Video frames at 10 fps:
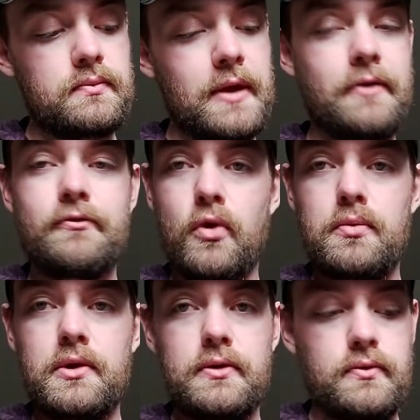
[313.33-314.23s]
that
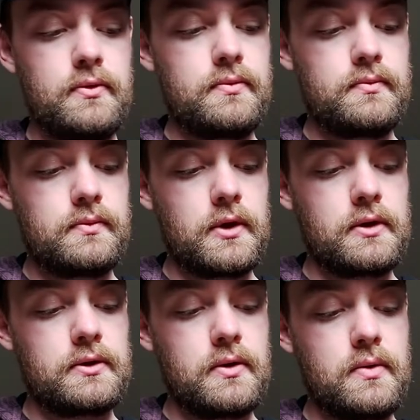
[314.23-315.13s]
formula through. We've
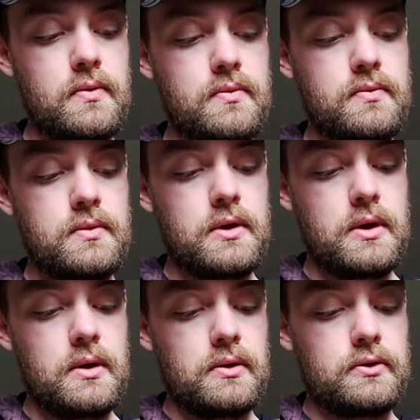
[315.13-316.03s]
got
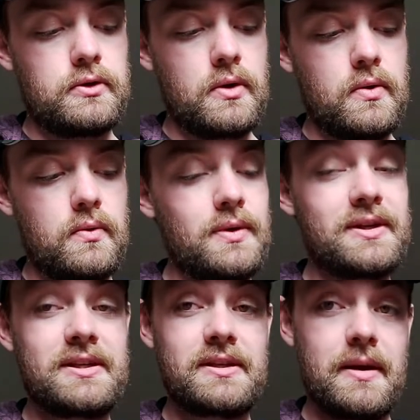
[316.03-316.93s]
tone, tone,
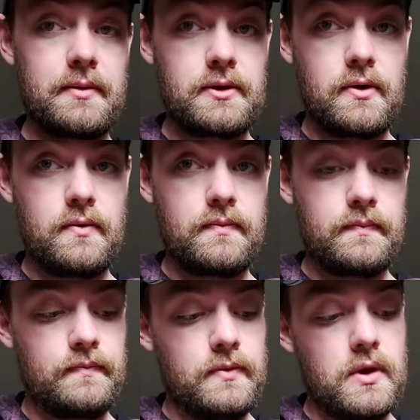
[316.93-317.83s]

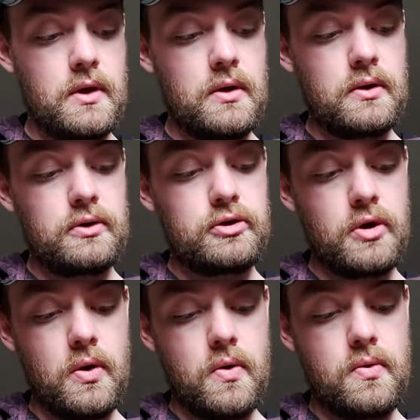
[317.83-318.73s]
semitone,
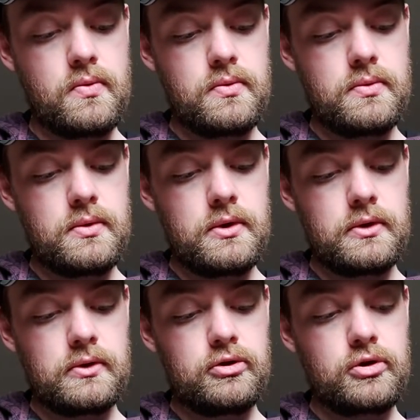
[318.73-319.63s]

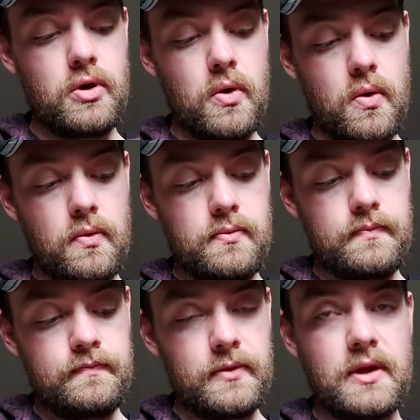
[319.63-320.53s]
tone,
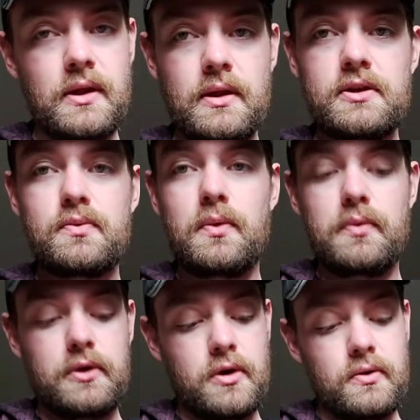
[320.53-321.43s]
tone, and then this is where we're
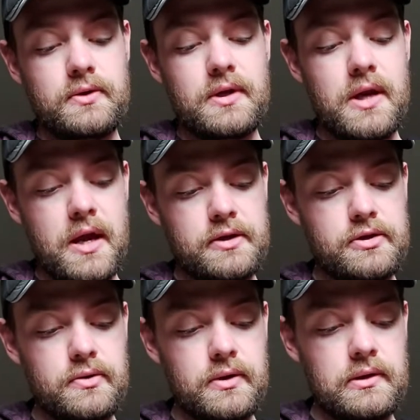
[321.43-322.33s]
going to go to the next
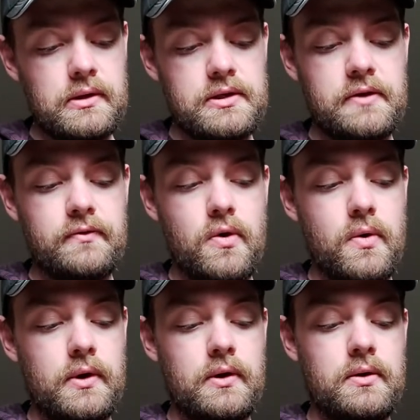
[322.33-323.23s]
string instead of
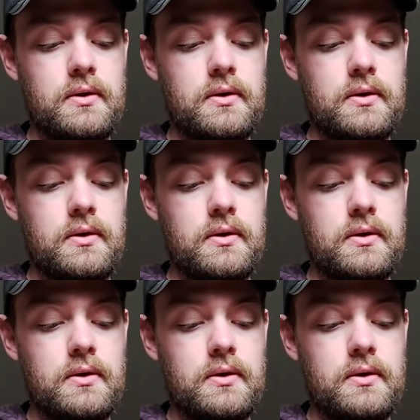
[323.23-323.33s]
going.